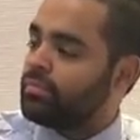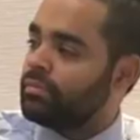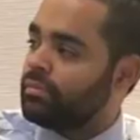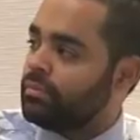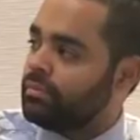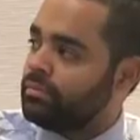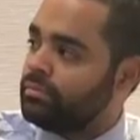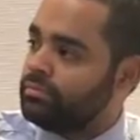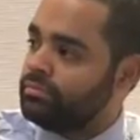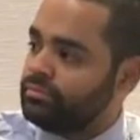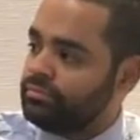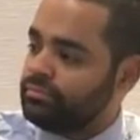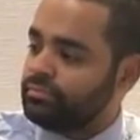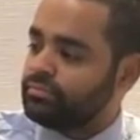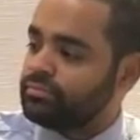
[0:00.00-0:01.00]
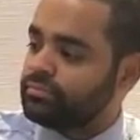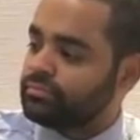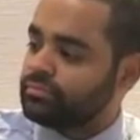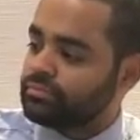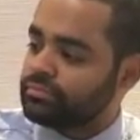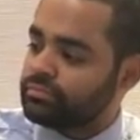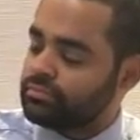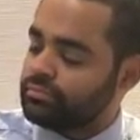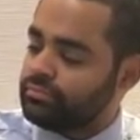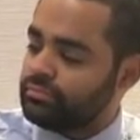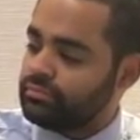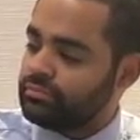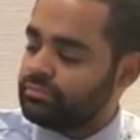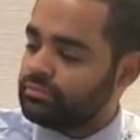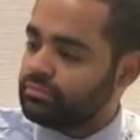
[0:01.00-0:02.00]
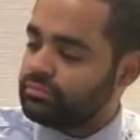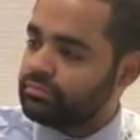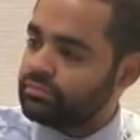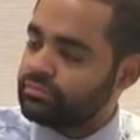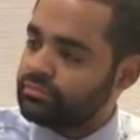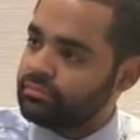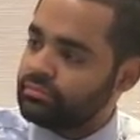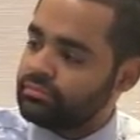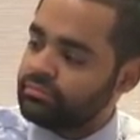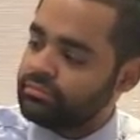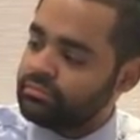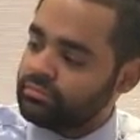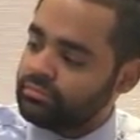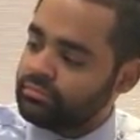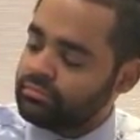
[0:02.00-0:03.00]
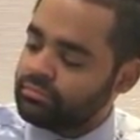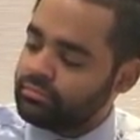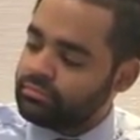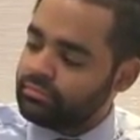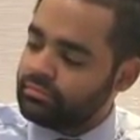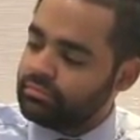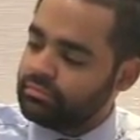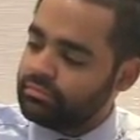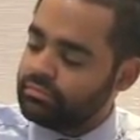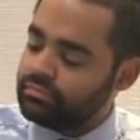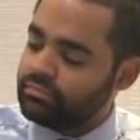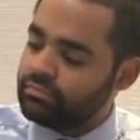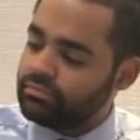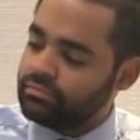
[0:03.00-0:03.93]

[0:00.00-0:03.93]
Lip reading: No words are spoken by the person on screen.